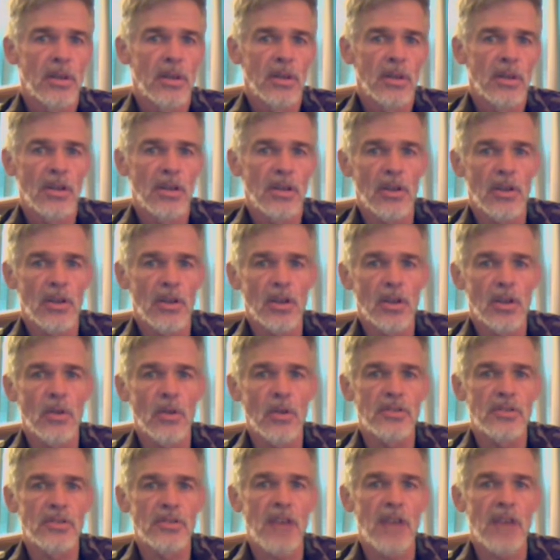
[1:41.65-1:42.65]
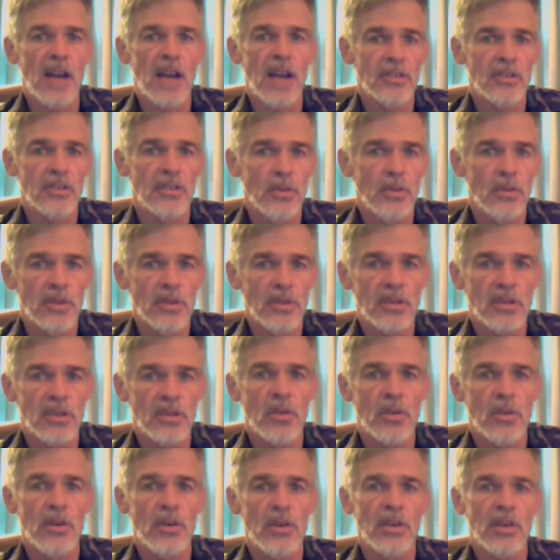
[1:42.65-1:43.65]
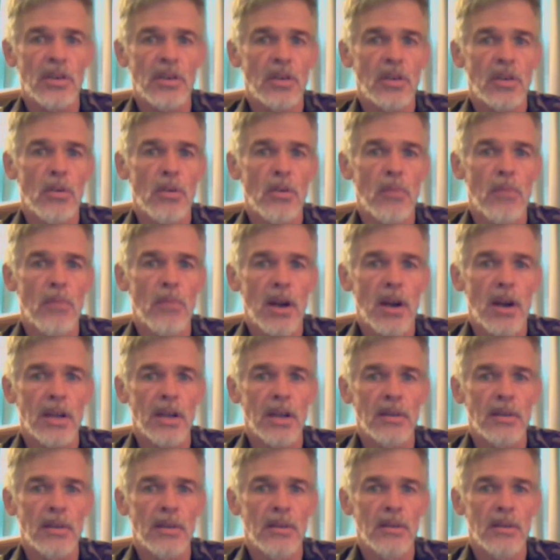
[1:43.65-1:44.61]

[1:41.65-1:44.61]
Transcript: the gold stocks and who wants to corner the gold market.